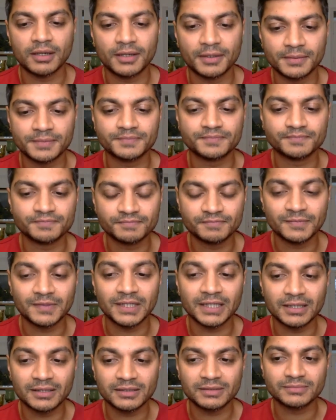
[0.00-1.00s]

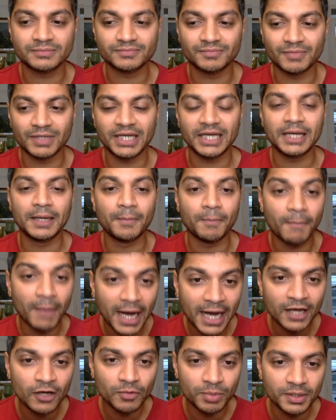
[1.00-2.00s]
In
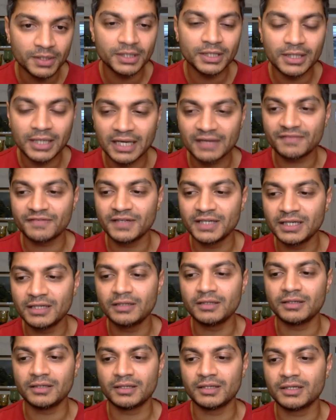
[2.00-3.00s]
my opinion, I feel
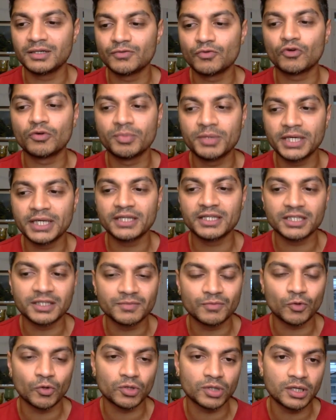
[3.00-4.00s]
it won't be
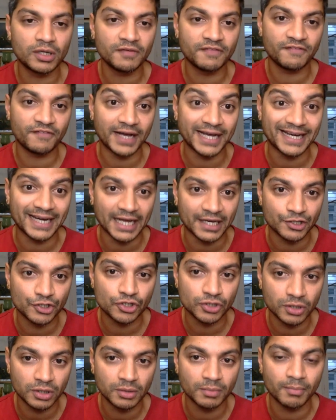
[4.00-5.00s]
anything more than a
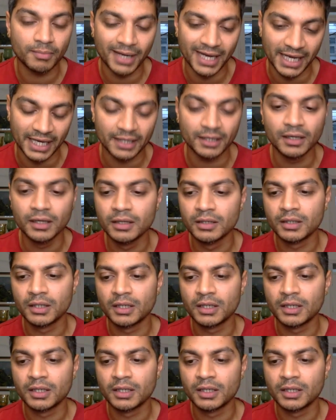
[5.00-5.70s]
financial ban.